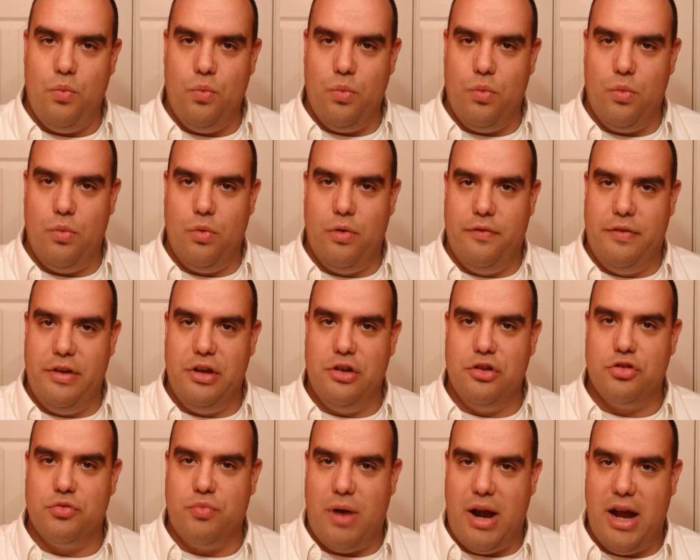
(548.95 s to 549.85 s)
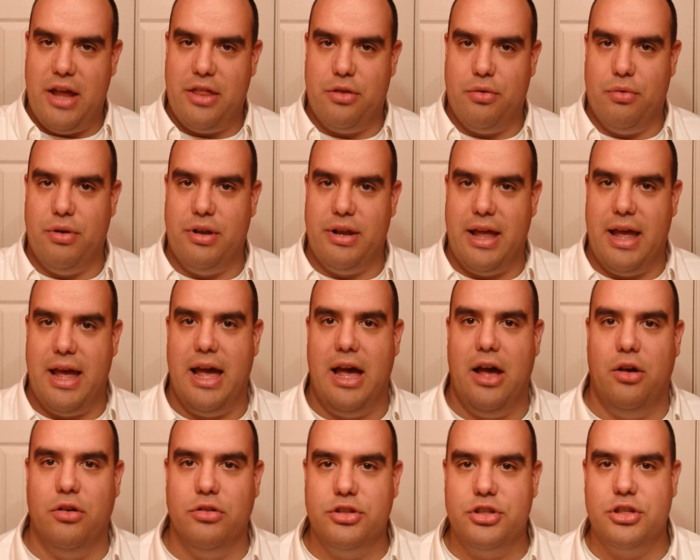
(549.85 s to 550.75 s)
reveals why they're in the
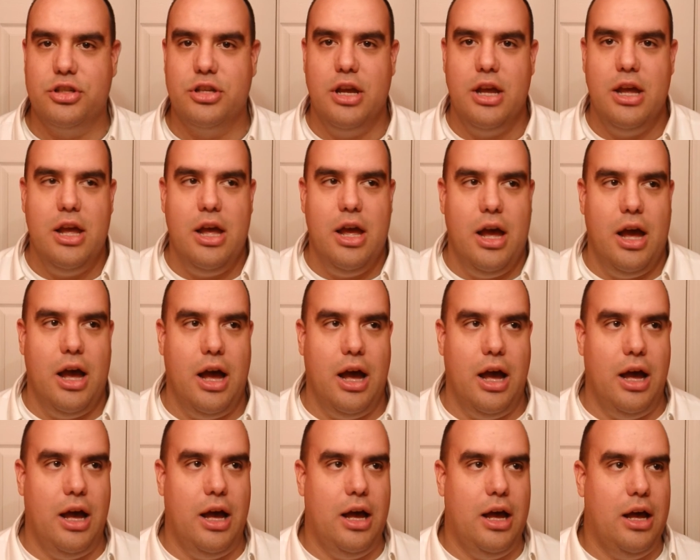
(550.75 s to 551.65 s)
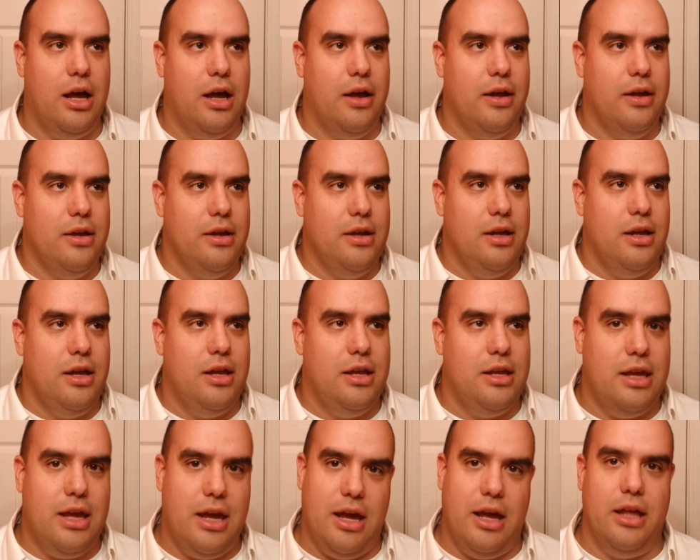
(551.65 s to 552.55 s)
house,
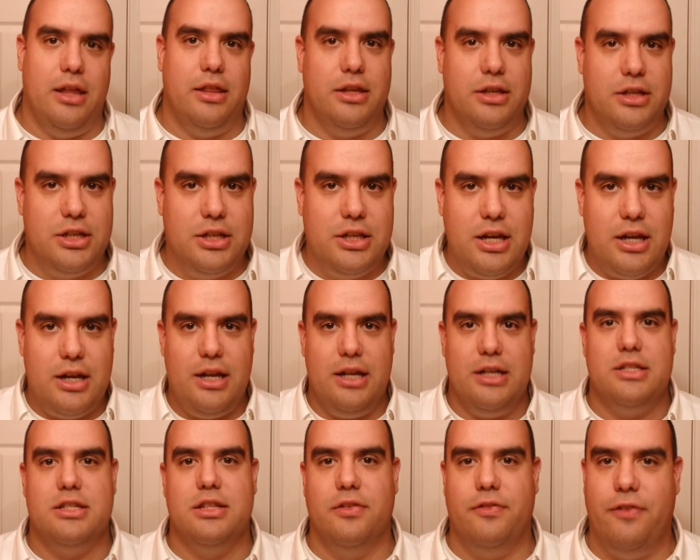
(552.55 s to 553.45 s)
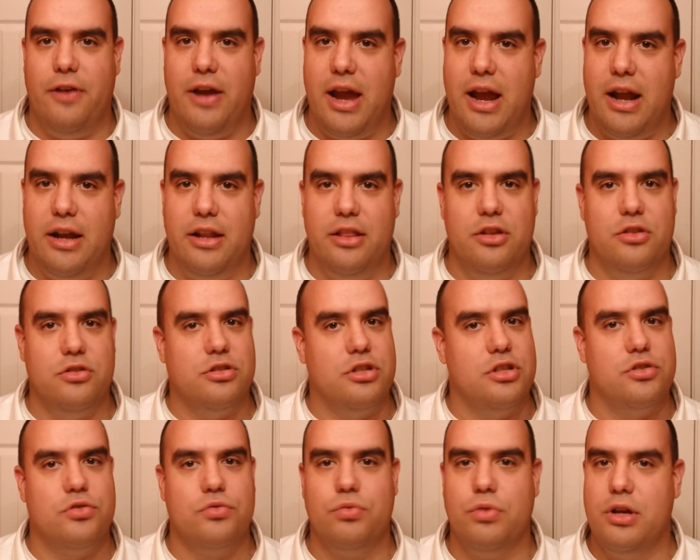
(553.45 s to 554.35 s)
the shit hits the fan, and there's
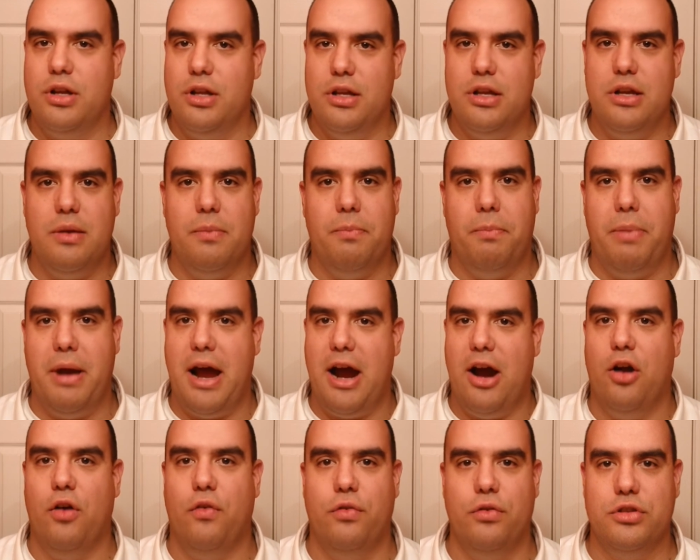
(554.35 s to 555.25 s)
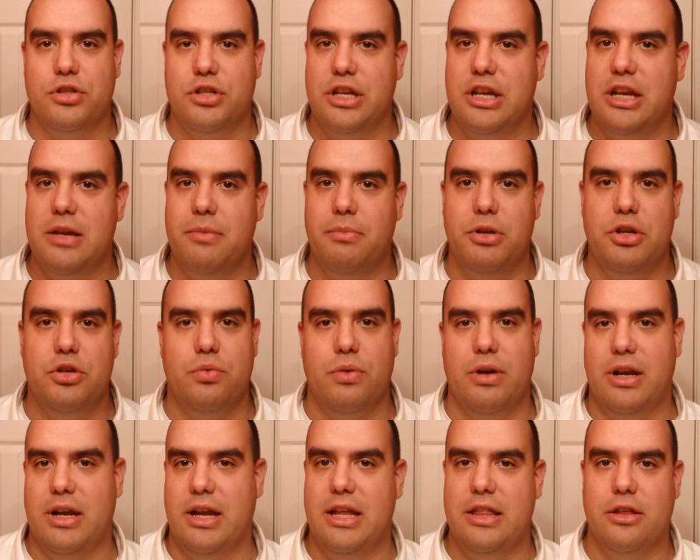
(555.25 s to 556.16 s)
this really powerful scene
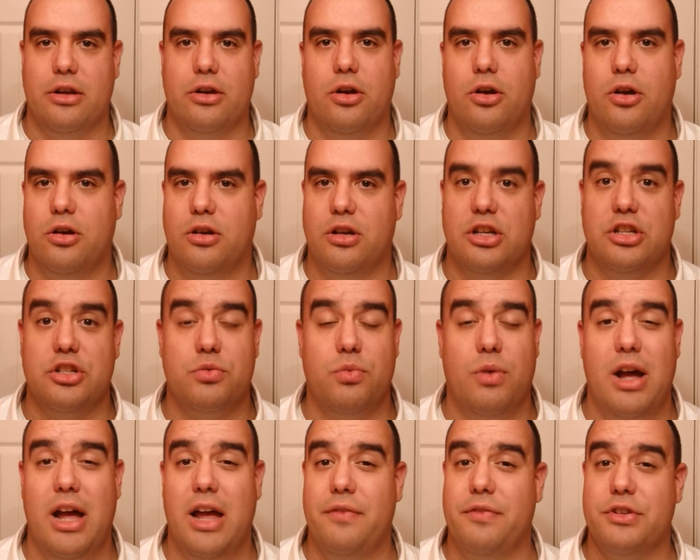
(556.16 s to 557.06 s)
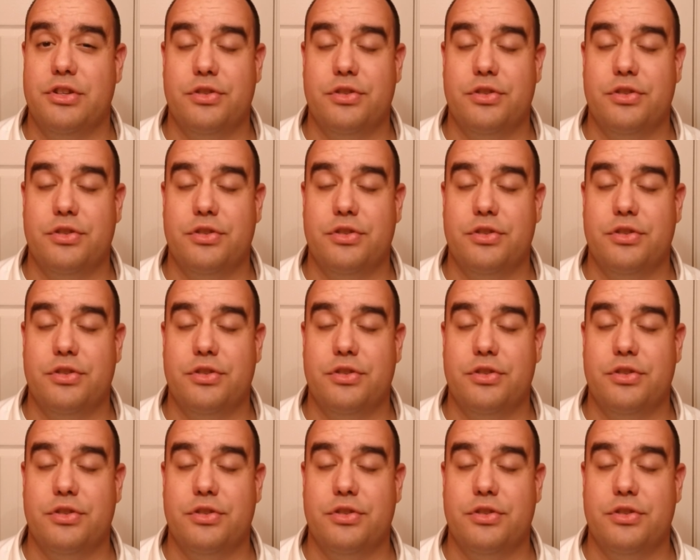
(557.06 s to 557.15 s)
between Ethan Hawke and his wife.